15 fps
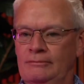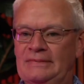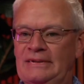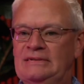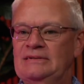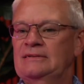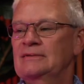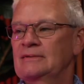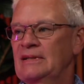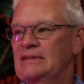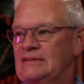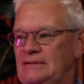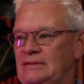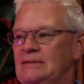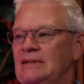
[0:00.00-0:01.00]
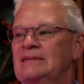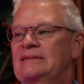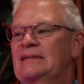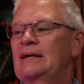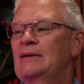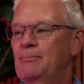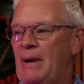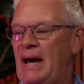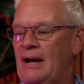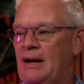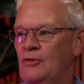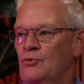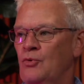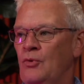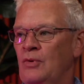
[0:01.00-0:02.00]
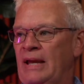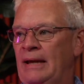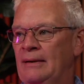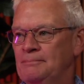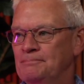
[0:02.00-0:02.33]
Let's get back on the road again.